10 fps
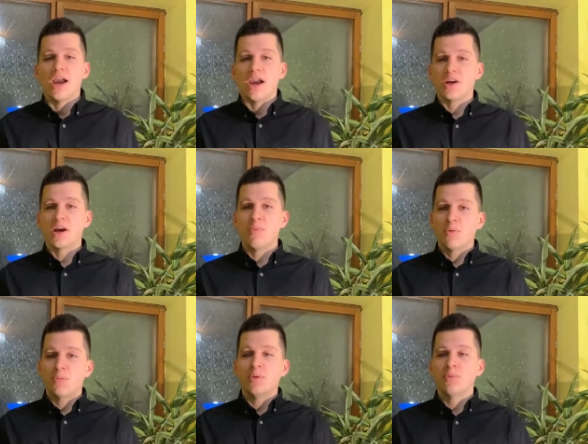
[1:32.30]
And a
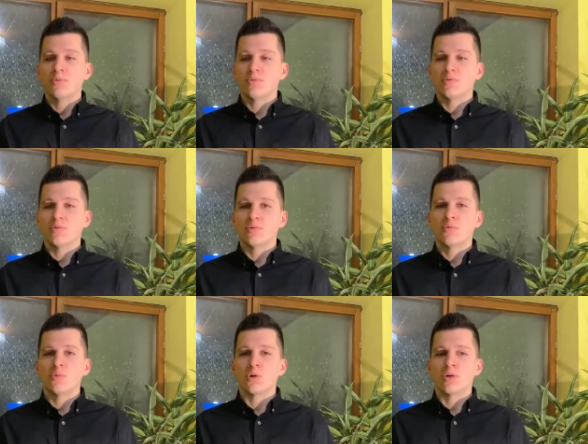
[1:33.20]
couple people
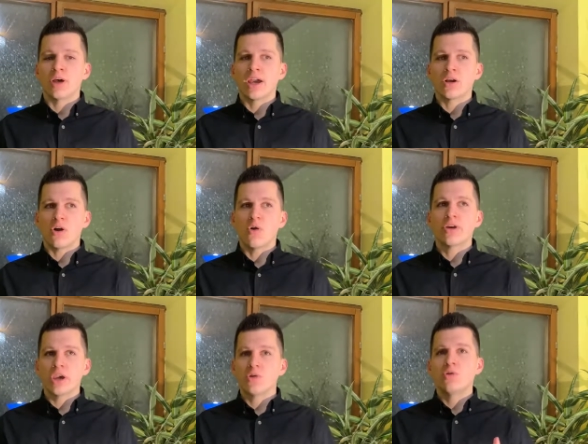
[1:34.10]
were like,
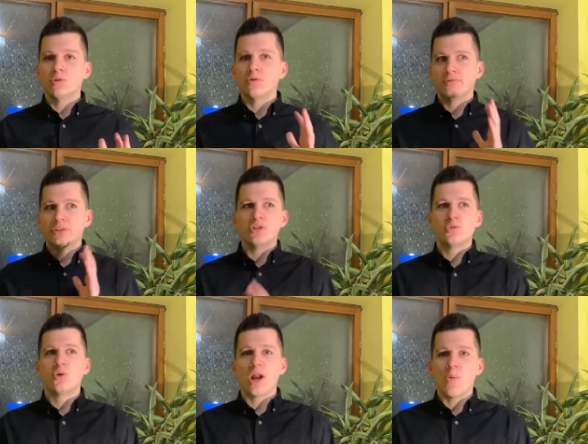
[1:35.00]
okay, cool, this
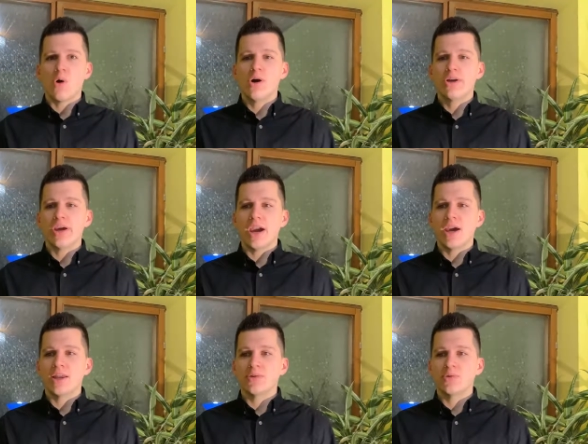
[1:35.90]
is what I want,
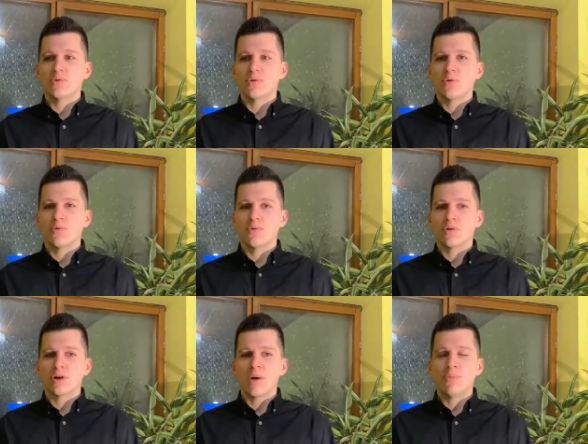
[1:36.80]
and
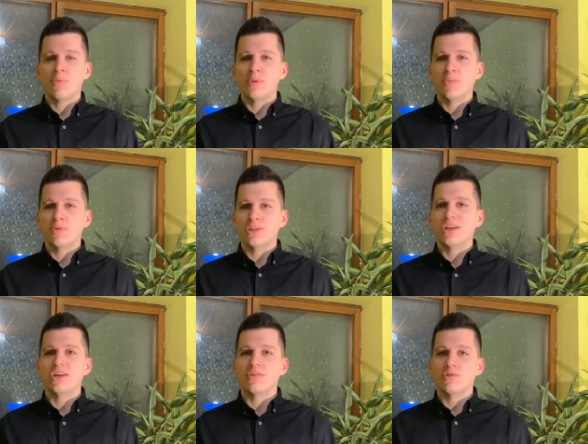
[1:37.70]
a couple people
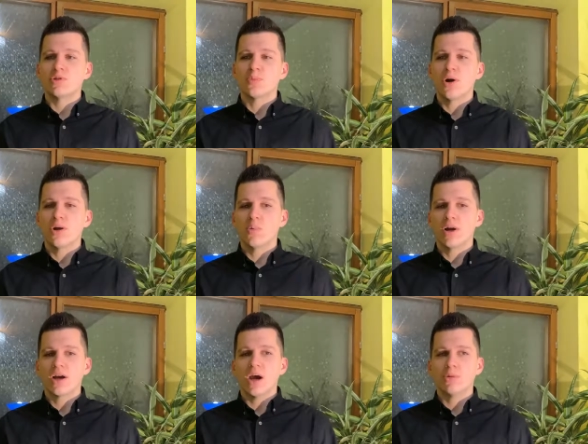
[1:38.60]
didn't even respond, and
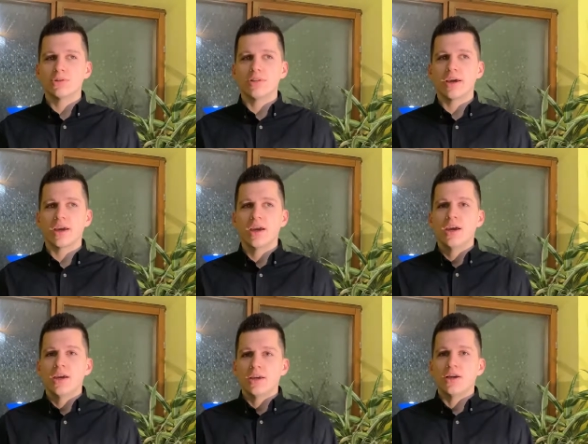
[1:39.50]
one guy was like,
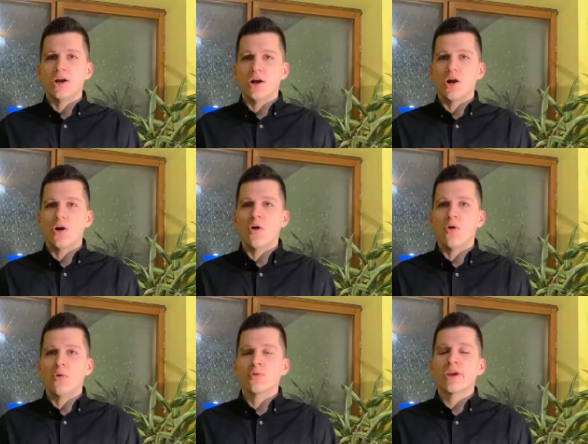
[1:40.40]

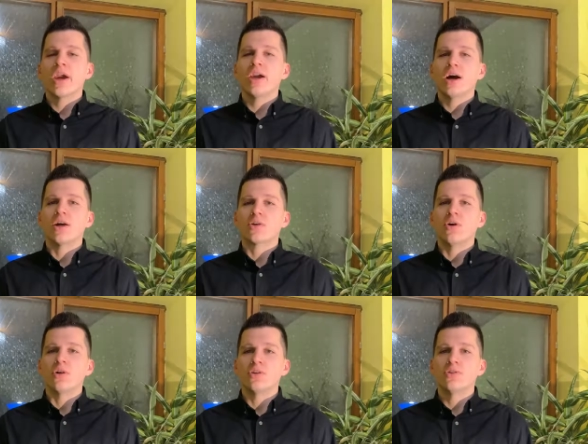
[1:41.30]
okay, I'll
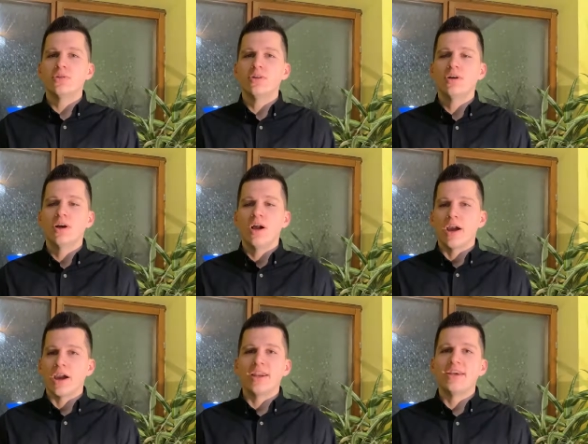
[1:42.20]
call you,
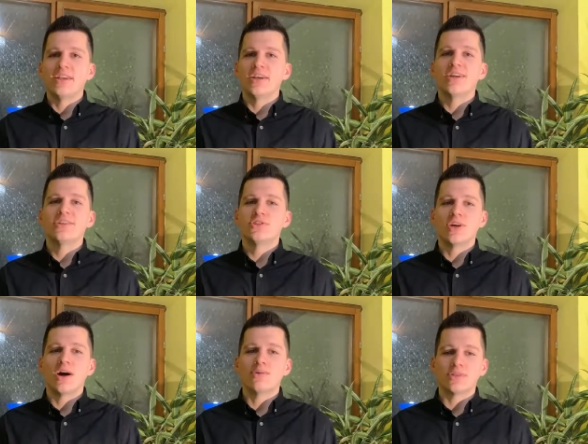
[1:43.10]
and he didn't,
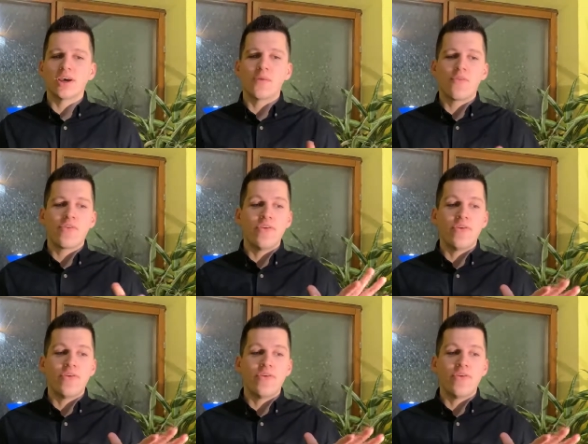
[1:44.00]
so I was like,